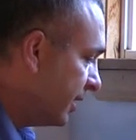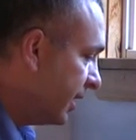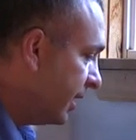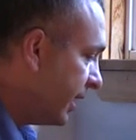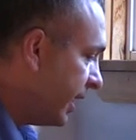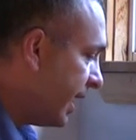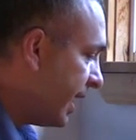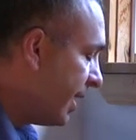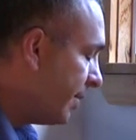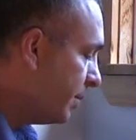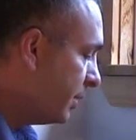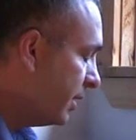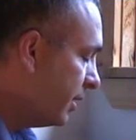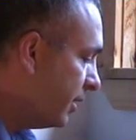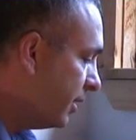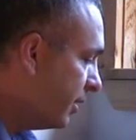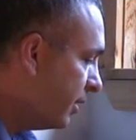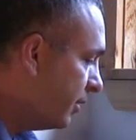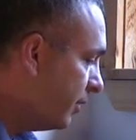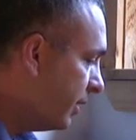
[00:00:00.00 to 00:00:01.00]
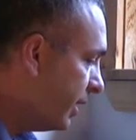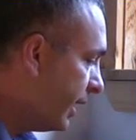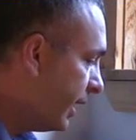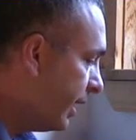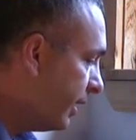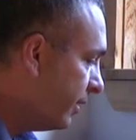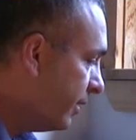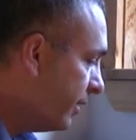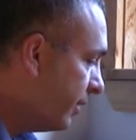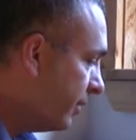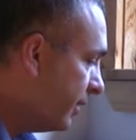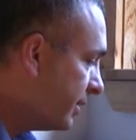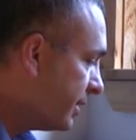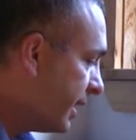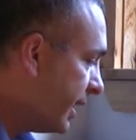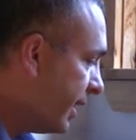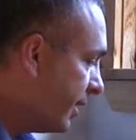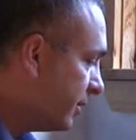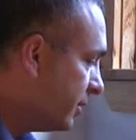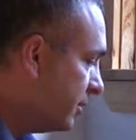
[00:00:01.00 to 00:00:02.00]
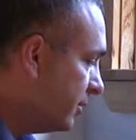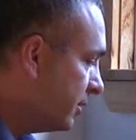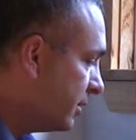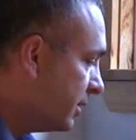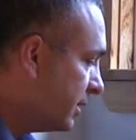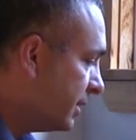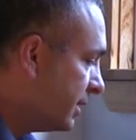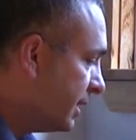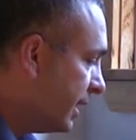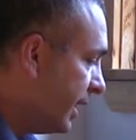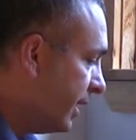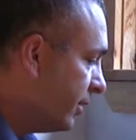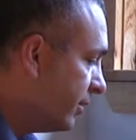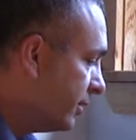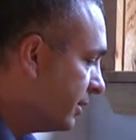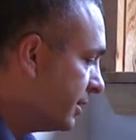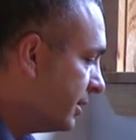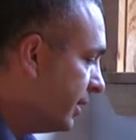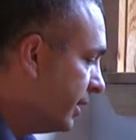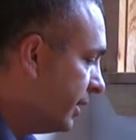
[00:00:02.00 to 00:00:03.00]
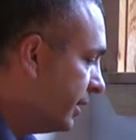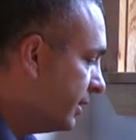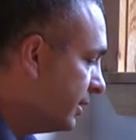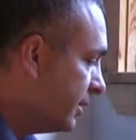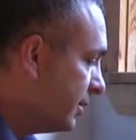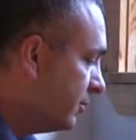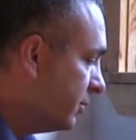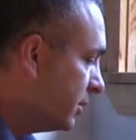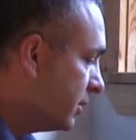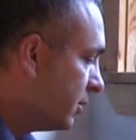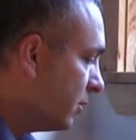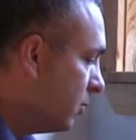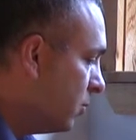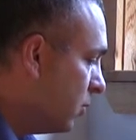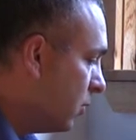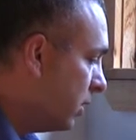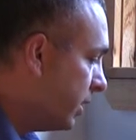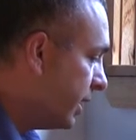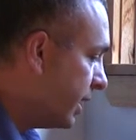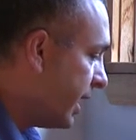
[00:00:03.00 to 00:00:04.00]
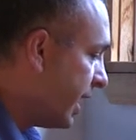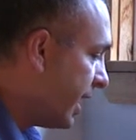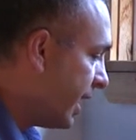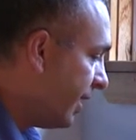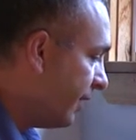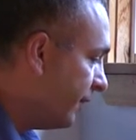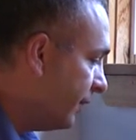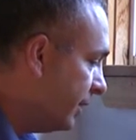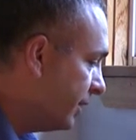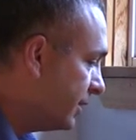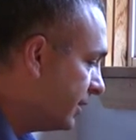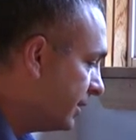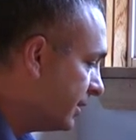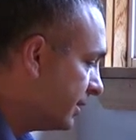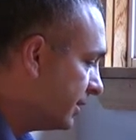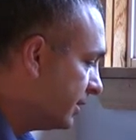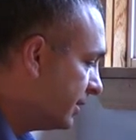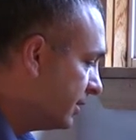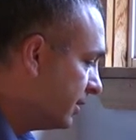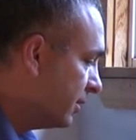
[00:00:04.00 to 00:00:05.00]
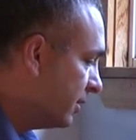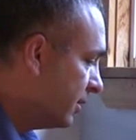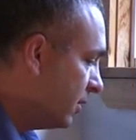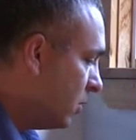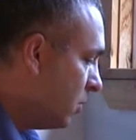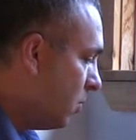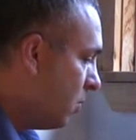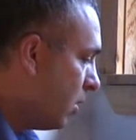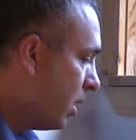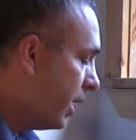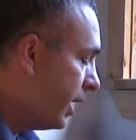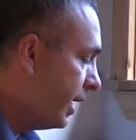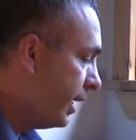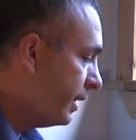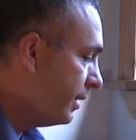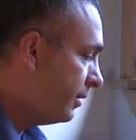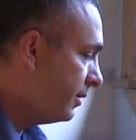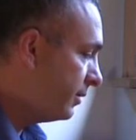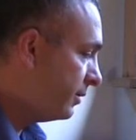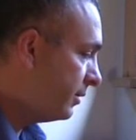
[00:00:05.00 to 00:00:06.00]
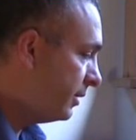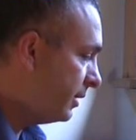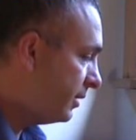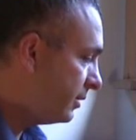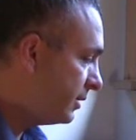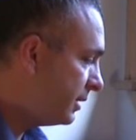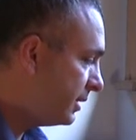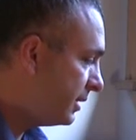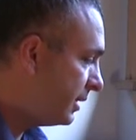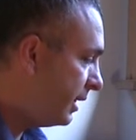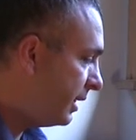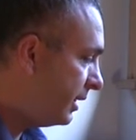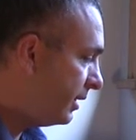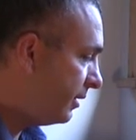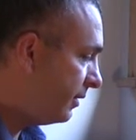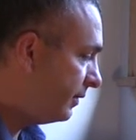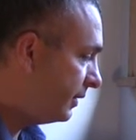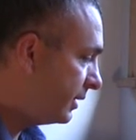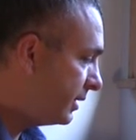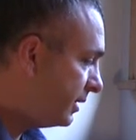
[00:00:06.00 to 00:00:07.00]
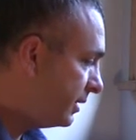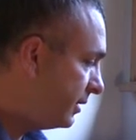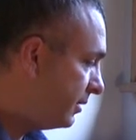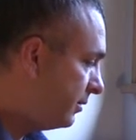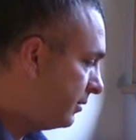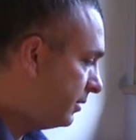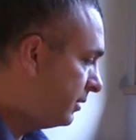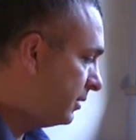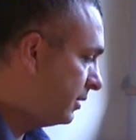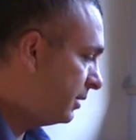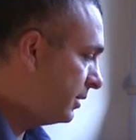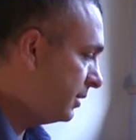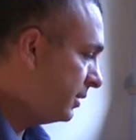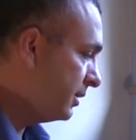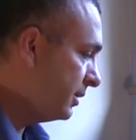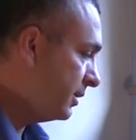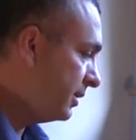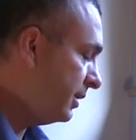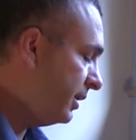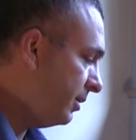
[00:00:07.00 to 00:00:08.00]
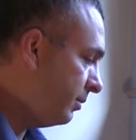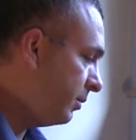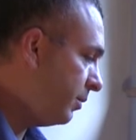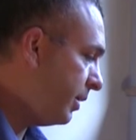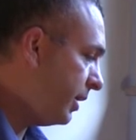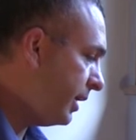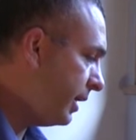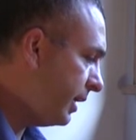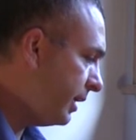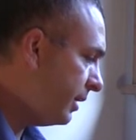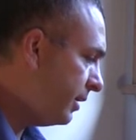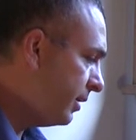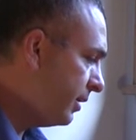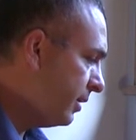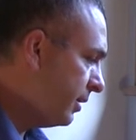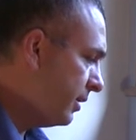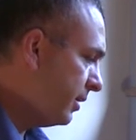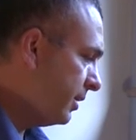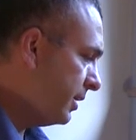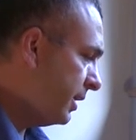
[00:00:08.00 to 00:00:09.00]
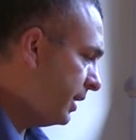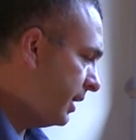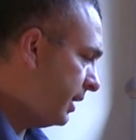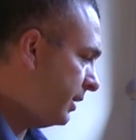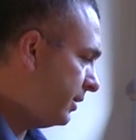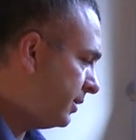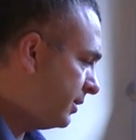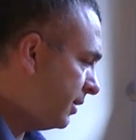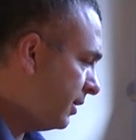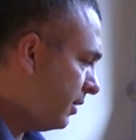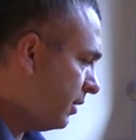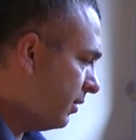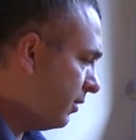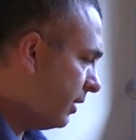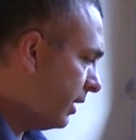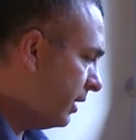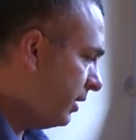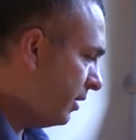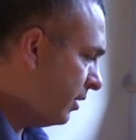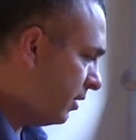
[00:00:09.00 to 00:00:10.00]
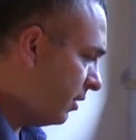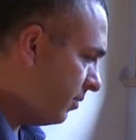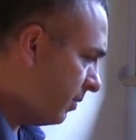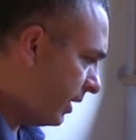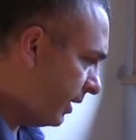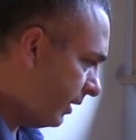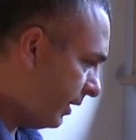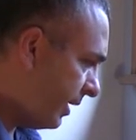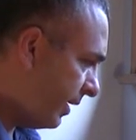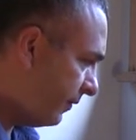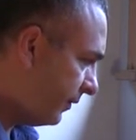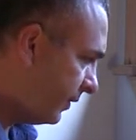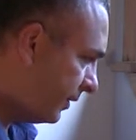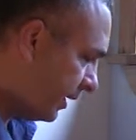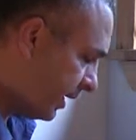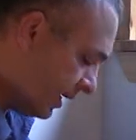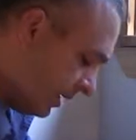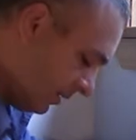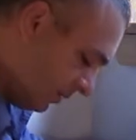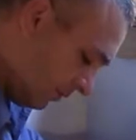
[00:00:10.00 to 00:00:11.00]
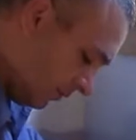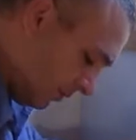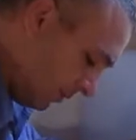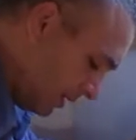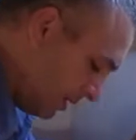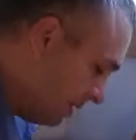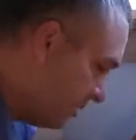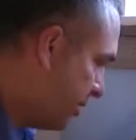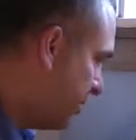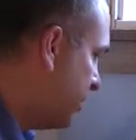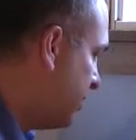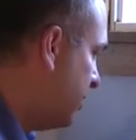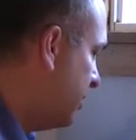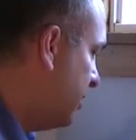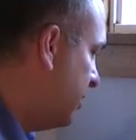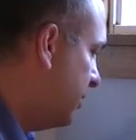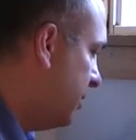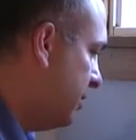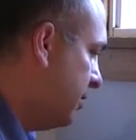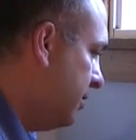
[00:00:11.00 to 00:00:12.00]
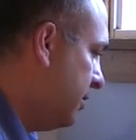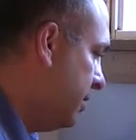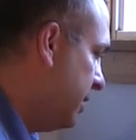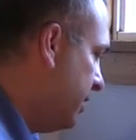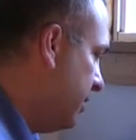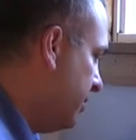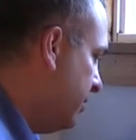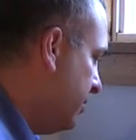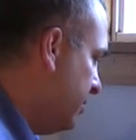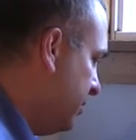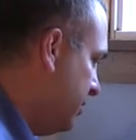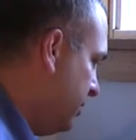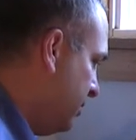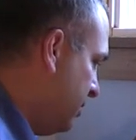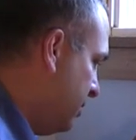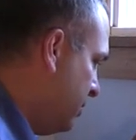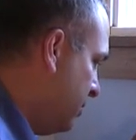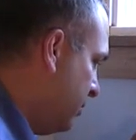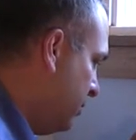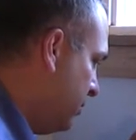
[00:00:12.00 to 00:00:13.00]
I happen to know that this house uses standard studs, which are 1.5 inches wide, so there's the side of it because it slipped by. And so I know my left side is right there. I'll